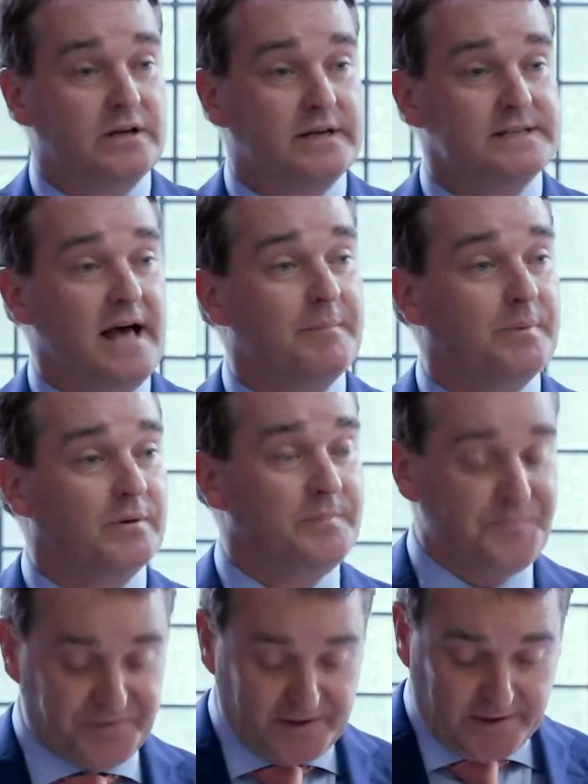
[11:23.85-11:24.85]
example,
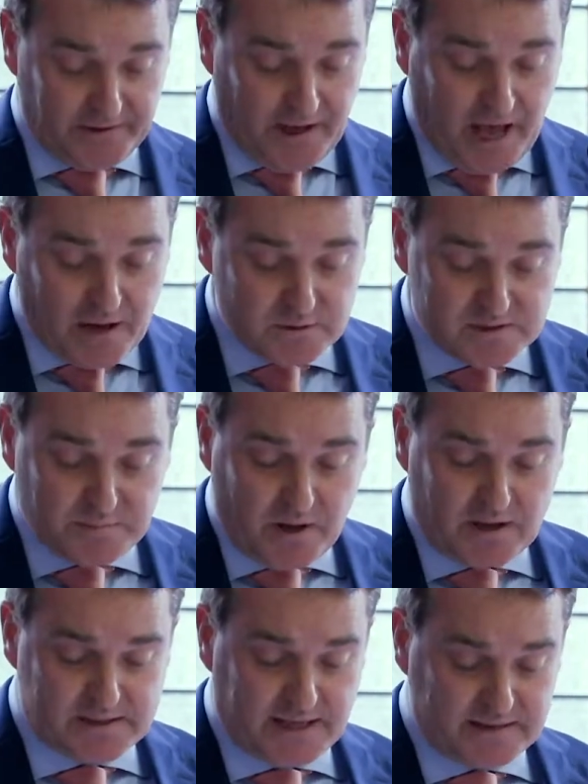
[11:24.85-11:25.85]
housing
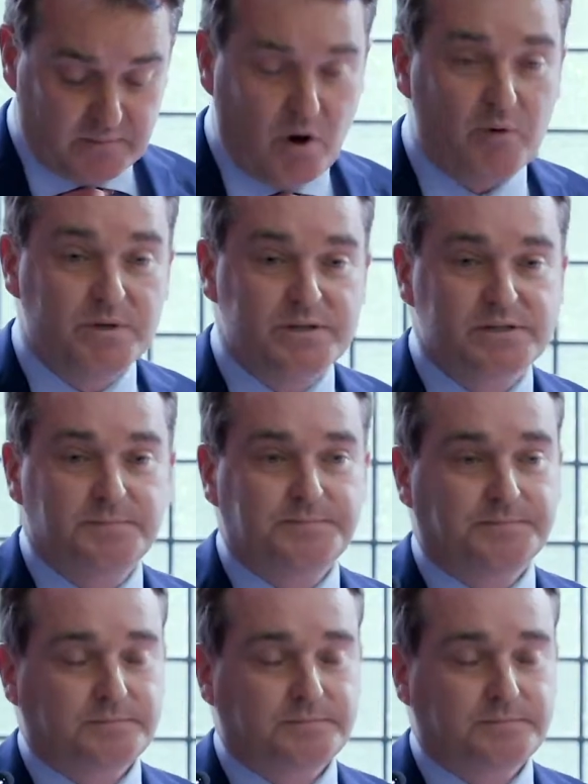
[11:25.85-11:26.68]
policy at the moment,